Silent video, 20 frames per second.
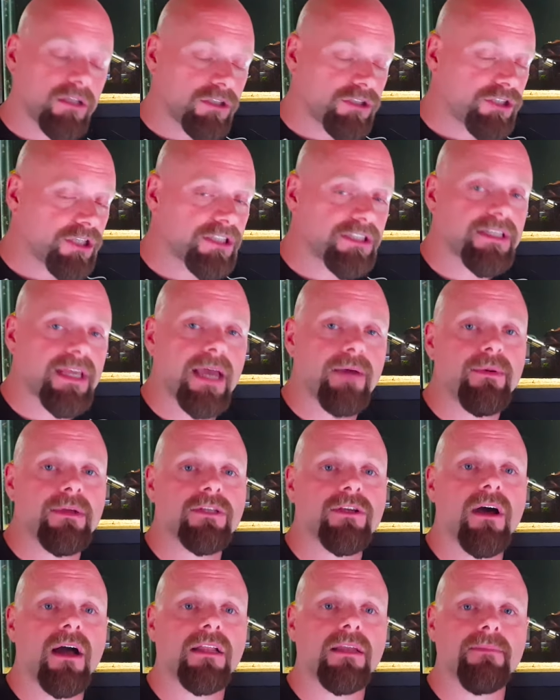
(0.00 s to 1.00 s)
Just like we
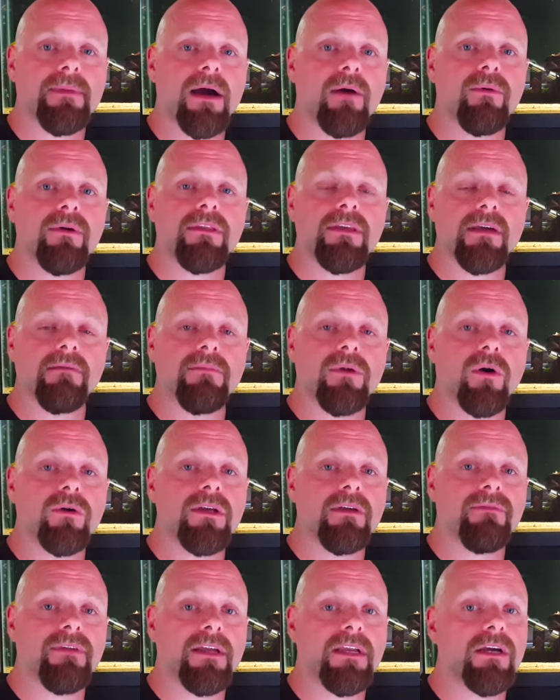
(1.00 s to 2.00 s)
talked about with the
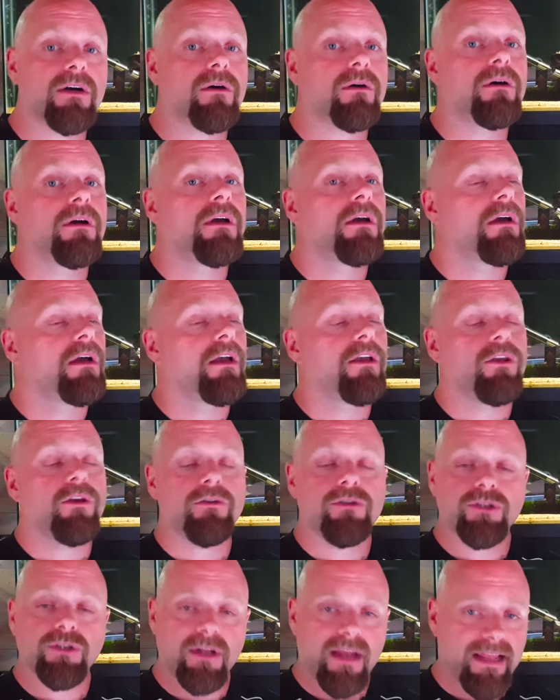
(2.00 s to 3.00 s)
ammonia video,
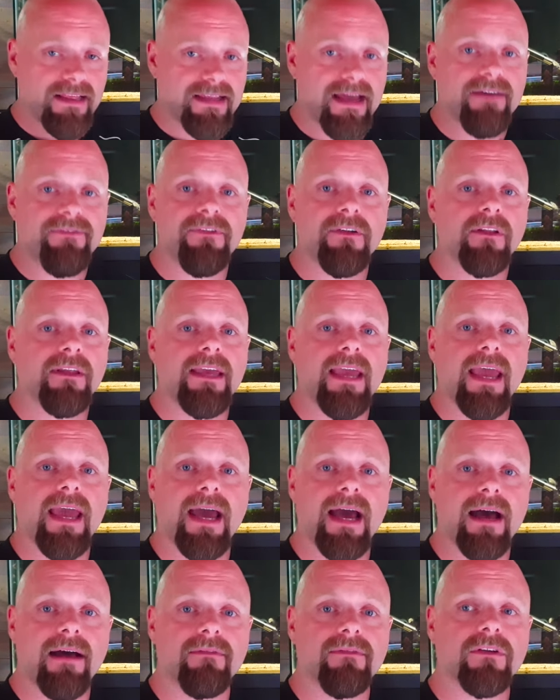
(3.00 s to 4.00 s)
you should definitely
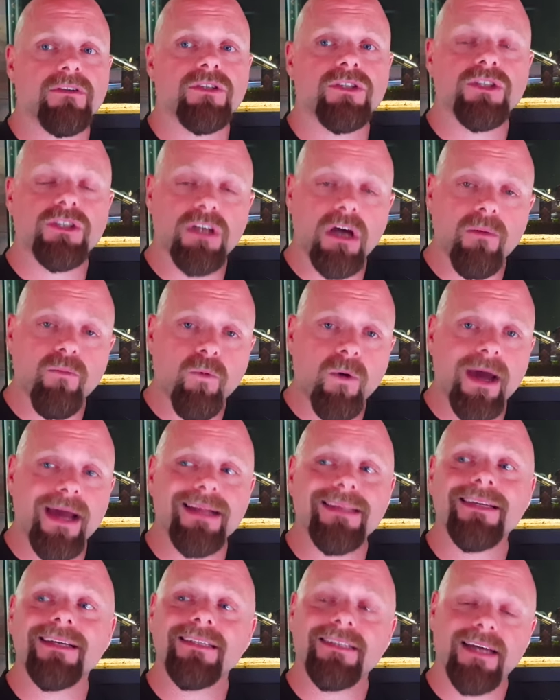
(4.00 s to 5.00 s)
have some
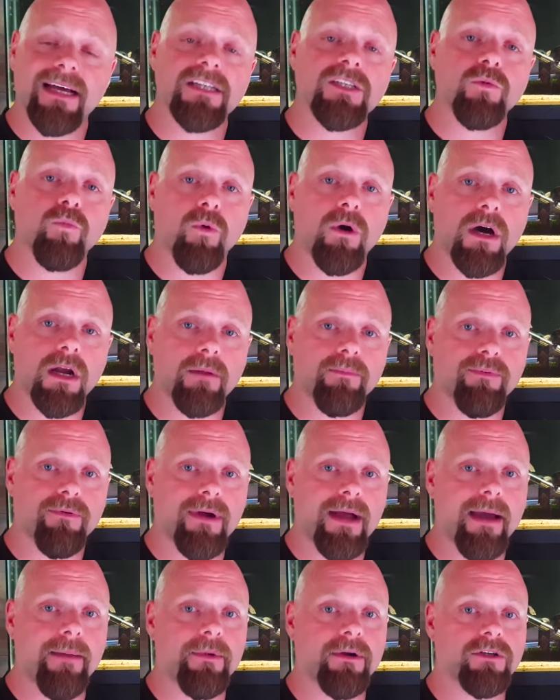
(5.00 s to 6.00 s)
way to test water
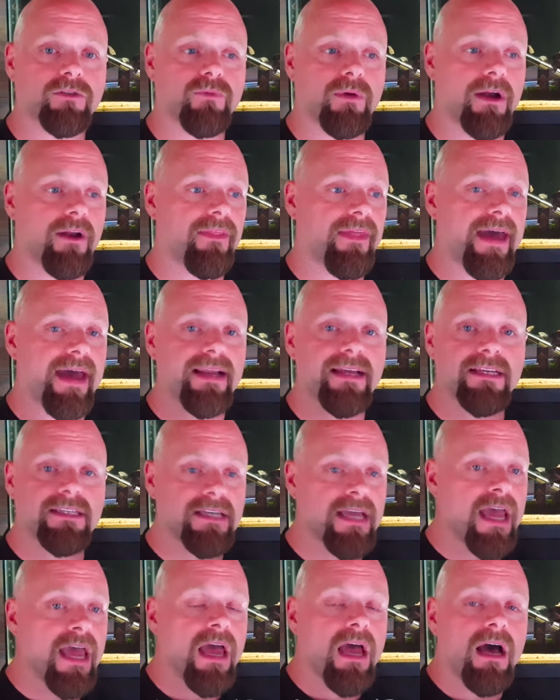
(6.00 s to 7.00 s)
parameters, whether that
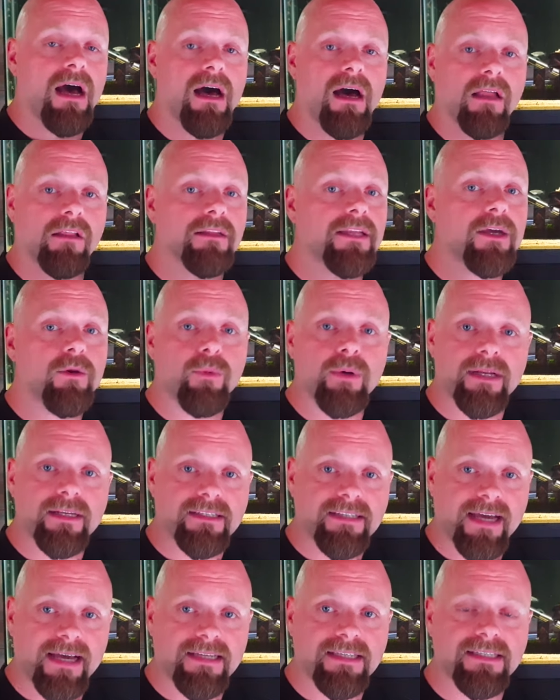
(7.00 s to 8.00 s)
is a
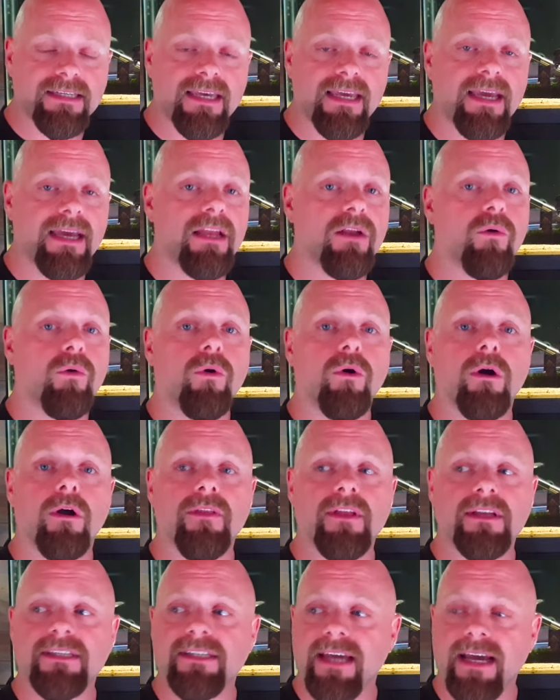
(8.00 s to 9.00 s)
liquid test kit
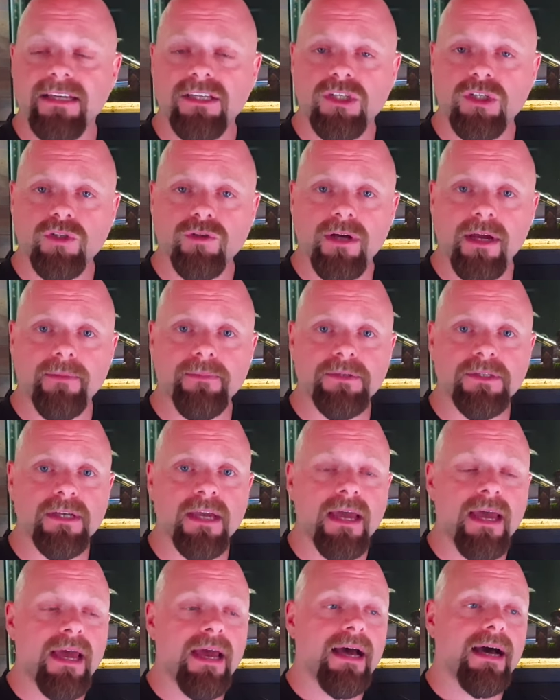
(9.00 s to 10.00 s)
or the test strips,
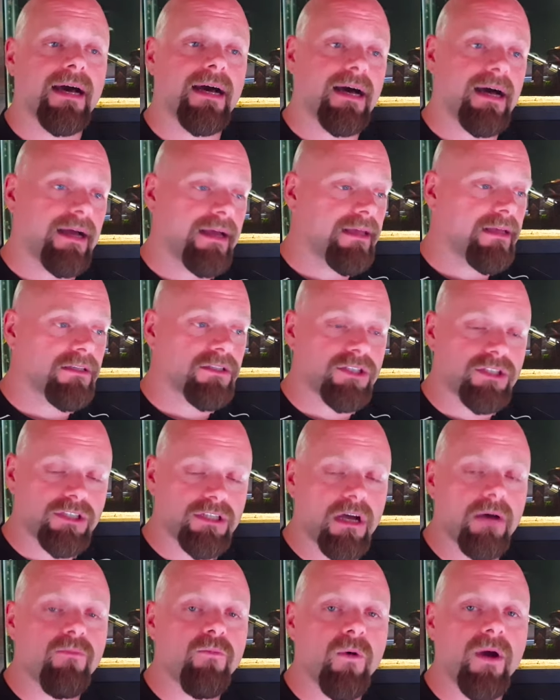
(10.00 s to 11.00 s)
uh,
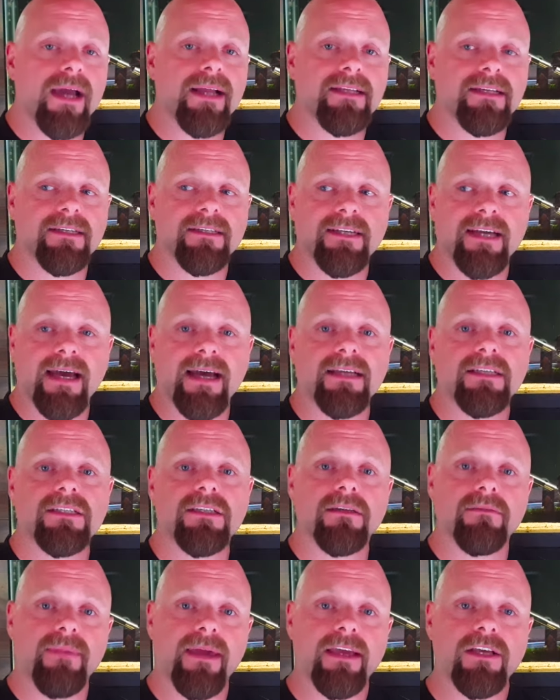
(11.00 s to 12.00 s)
some way to
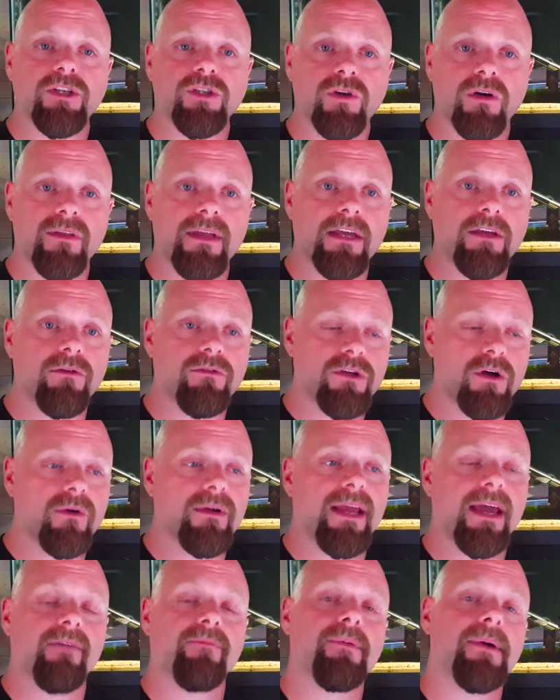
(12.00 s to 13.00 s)
test and make sure that you
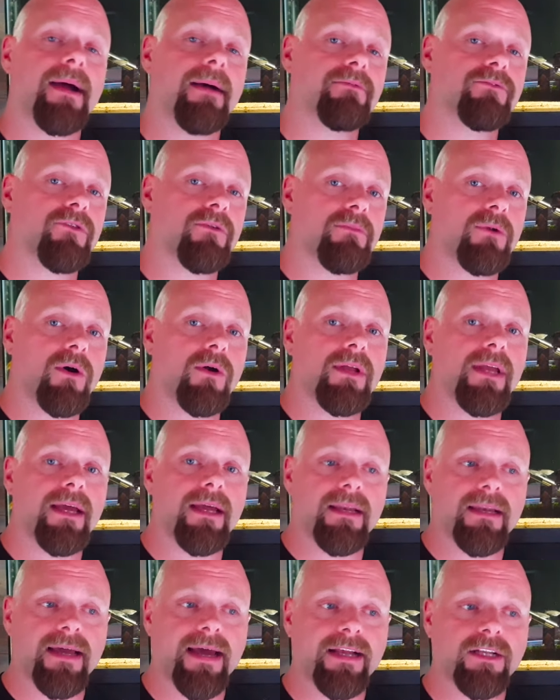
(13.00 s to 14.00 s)
don't have problems with ammonia
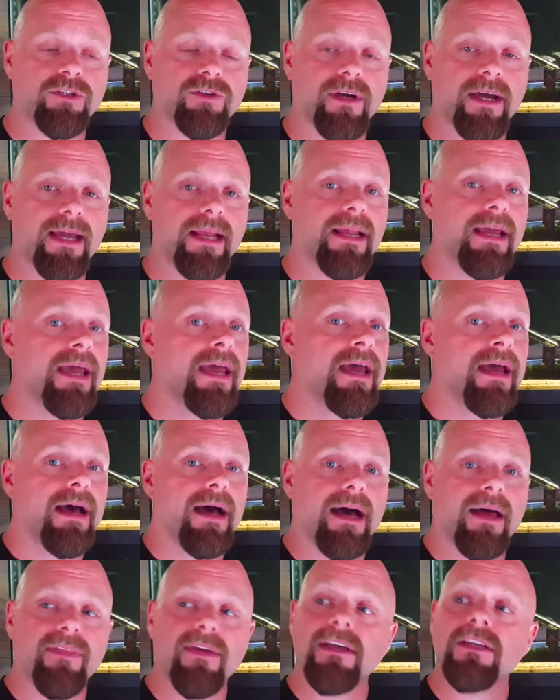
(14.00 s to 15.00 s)
and nitrite
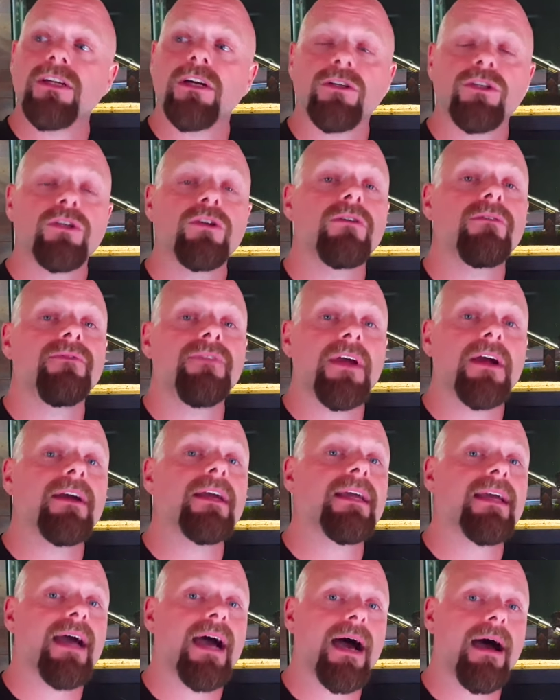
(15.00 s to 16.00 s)
uh, these are two
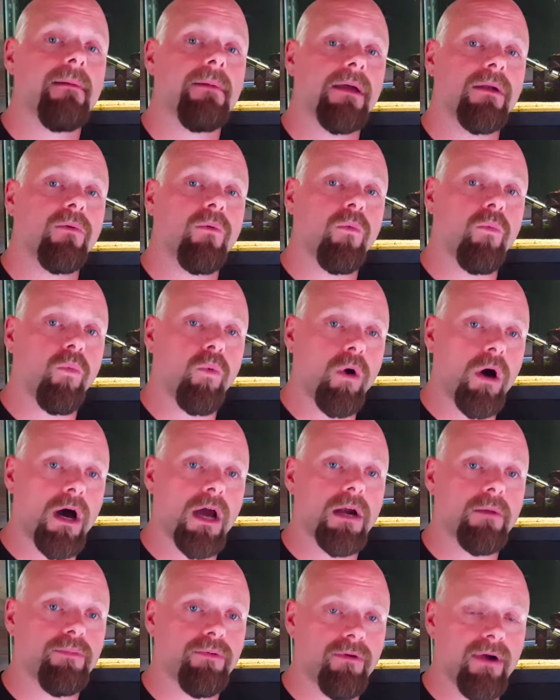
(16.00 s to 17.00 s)
very common
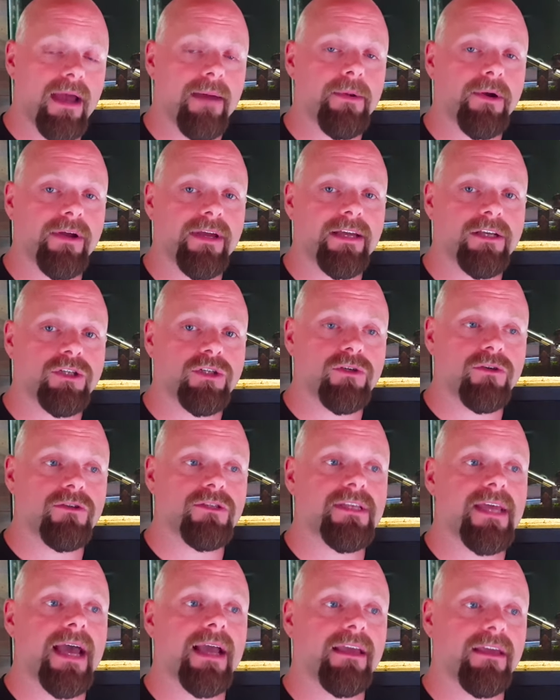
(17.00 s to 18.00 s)
water parameter
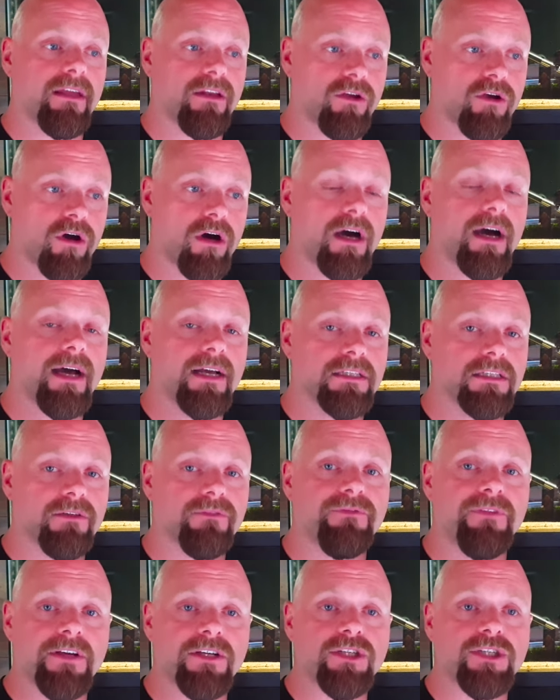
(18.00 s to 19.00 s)
issues that can cause
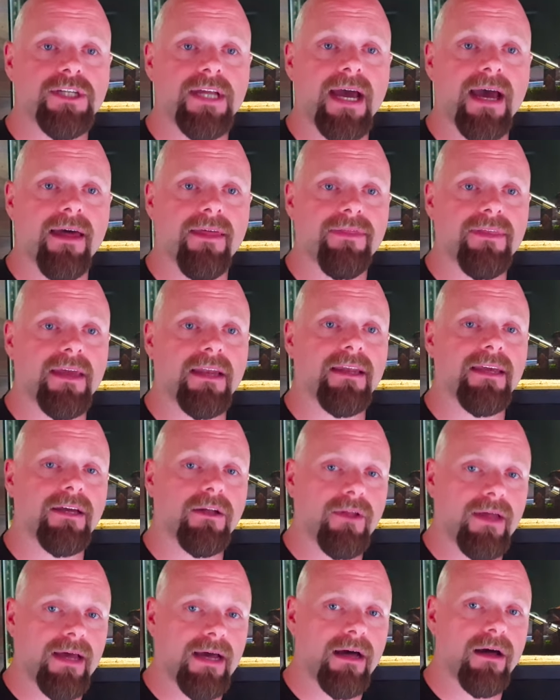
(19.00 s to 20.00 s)
fish death and
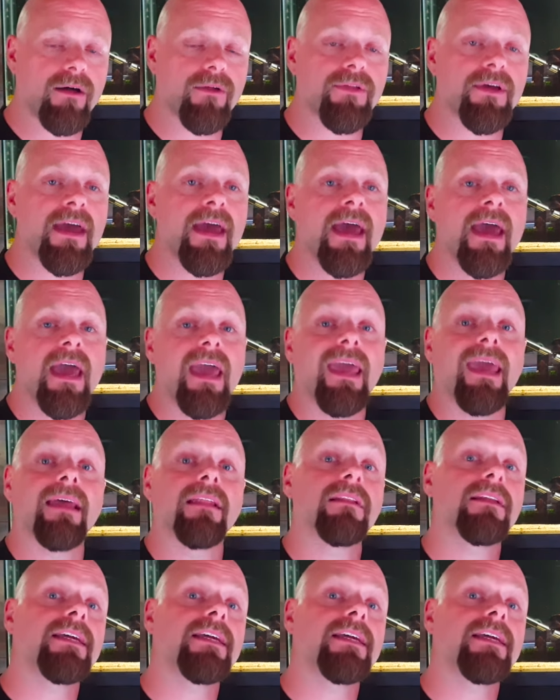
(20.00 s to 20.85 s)
ill health and